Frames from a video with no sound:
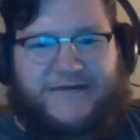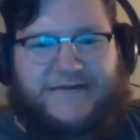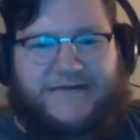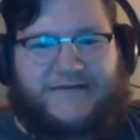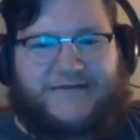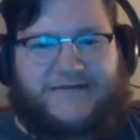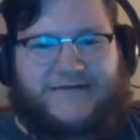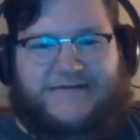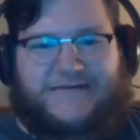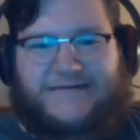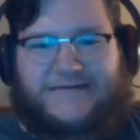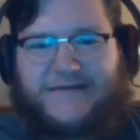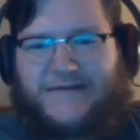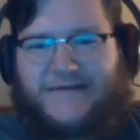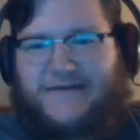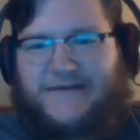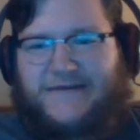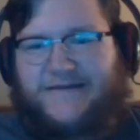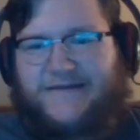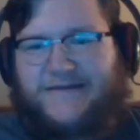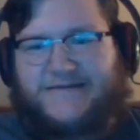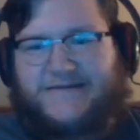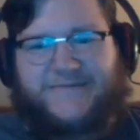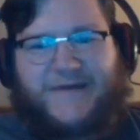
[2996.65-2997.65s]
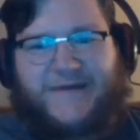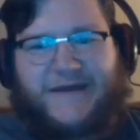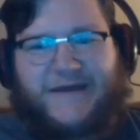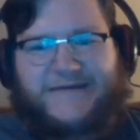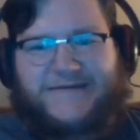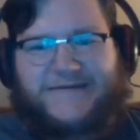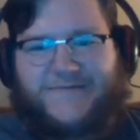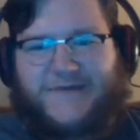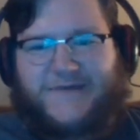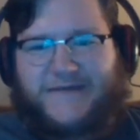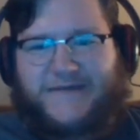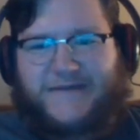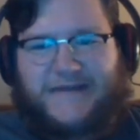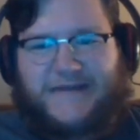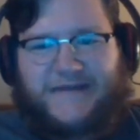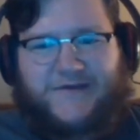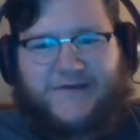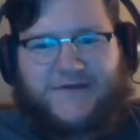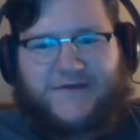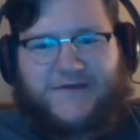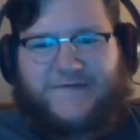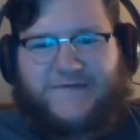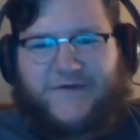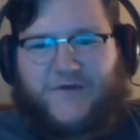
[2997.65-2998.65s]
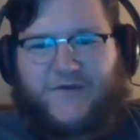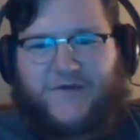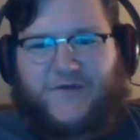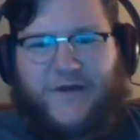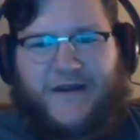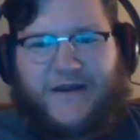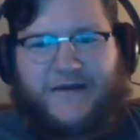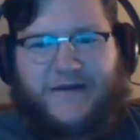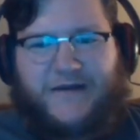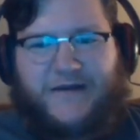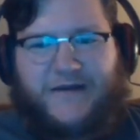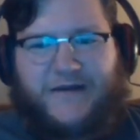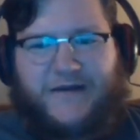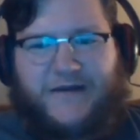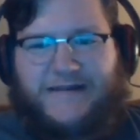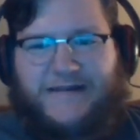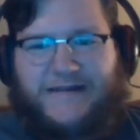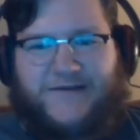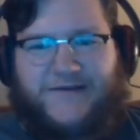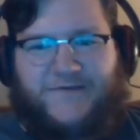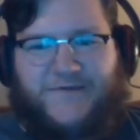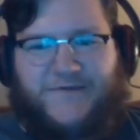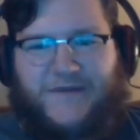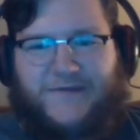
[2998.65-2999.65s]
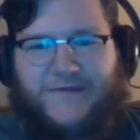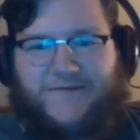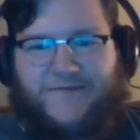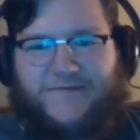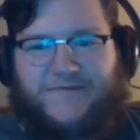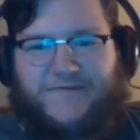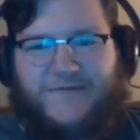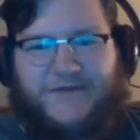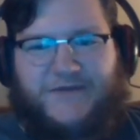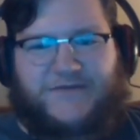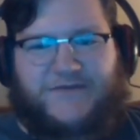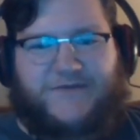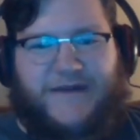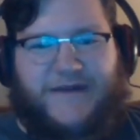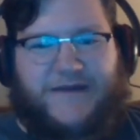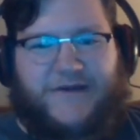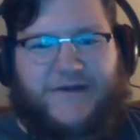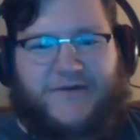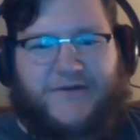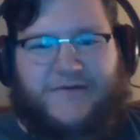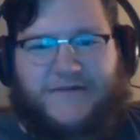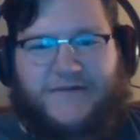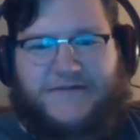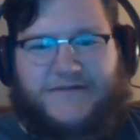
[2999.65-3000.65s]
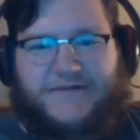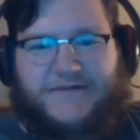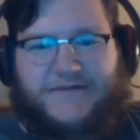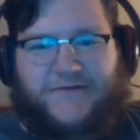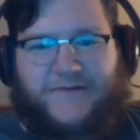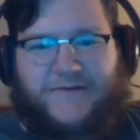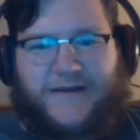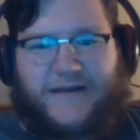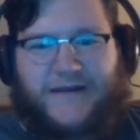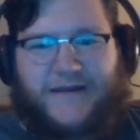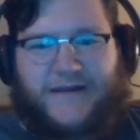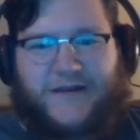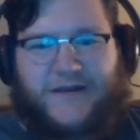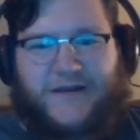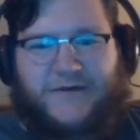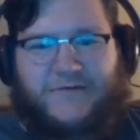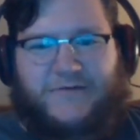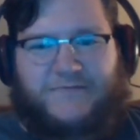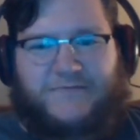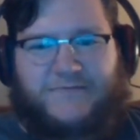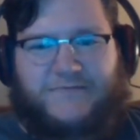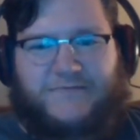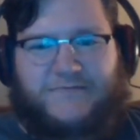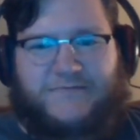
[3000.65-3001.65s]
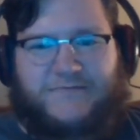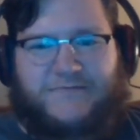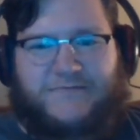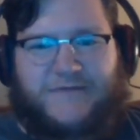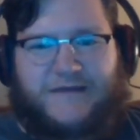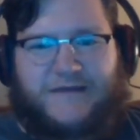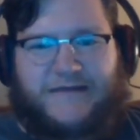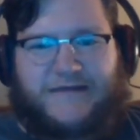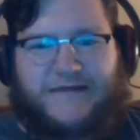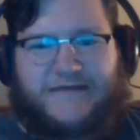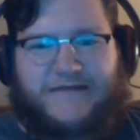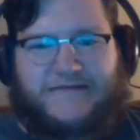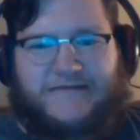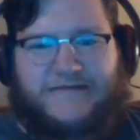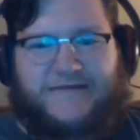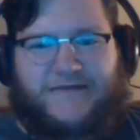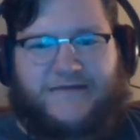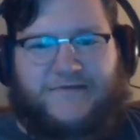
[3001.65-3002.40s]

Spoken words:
There's a possibility he could have acquired that. He could be a traitor. There's no way to know. So